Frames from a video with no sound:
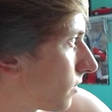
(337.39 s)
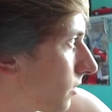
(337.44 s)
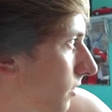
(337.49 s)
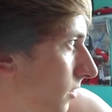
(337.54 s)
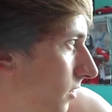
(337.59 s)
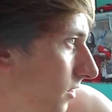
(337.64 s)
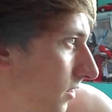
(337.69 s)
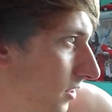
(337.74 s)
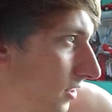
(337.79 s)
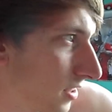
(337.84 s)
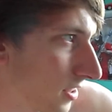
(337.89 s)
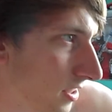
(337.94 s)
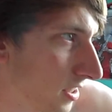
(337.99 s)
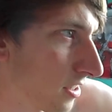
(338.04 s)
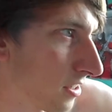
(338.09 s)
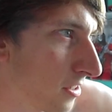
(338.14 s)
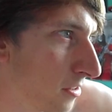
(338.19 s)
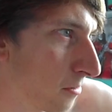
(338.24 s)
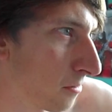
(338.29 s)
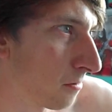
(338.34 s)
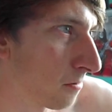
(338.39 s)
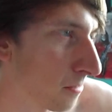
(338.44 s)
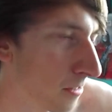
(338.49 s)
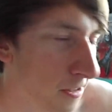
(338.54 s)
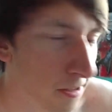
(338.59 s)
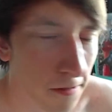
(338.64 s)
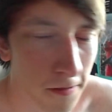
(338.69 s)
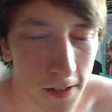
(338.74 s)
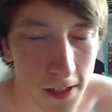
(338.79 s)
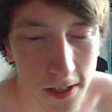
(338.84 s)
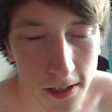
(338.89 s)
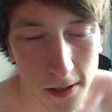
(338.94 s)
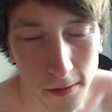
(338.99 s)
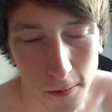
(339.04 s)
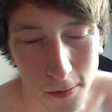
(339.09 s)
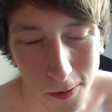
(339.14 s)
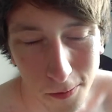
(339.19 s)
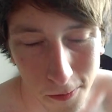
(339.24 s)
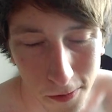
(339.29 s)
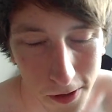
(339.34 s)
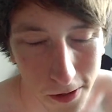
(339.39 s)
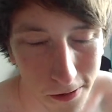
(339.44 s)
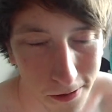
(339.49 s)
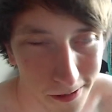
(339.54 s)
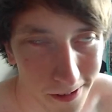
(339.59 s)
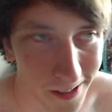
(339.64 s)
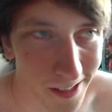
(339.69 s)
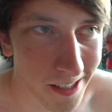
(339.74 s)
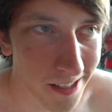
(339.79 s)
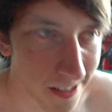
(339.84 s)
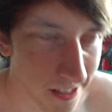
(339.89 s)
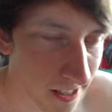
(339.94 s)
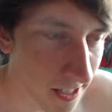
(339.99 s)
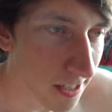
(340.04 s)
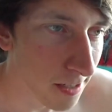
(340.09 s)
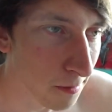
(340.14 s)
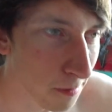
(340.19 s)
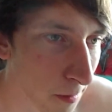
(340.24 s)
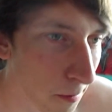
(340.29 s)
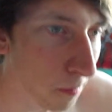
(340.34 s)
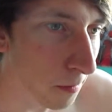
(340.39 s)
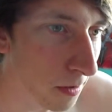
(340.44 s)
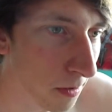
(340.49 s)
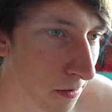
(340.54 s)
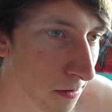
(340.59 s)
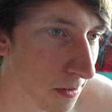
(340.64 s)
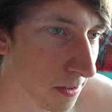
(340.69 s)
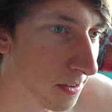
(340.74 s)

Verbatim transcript: And see, I, I know, I know the lesson went well, and he said it went well.